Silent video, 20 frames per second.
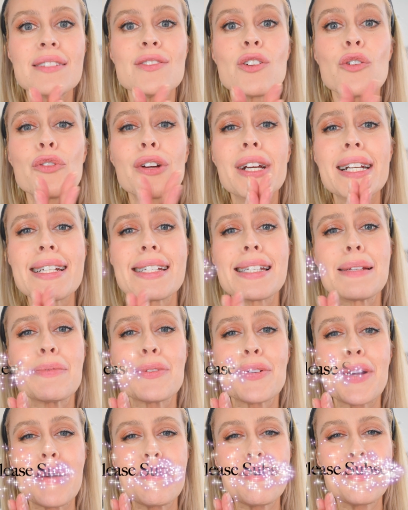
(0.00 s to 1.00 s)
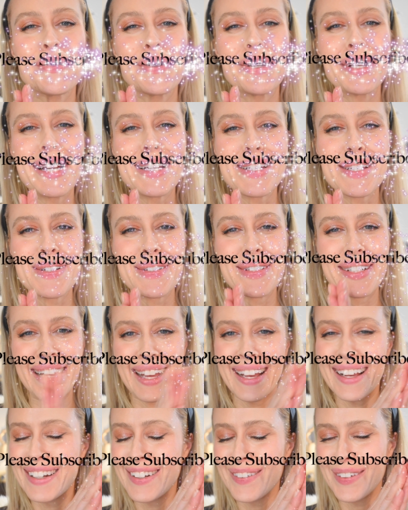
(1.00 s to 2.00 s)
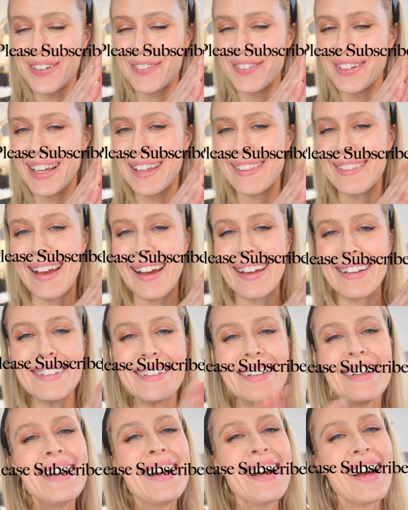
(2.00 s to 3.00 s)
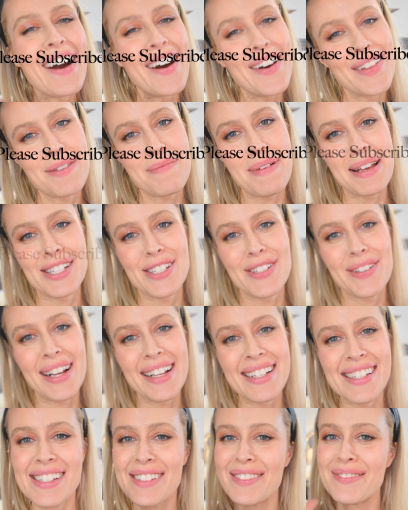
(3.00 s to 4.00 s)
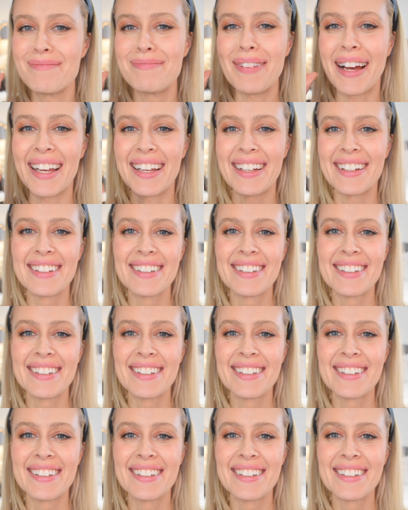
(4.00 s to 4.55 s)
don't forget to subscribe before you guys go today. Don't want to forget that. All the best, you guys. Bye.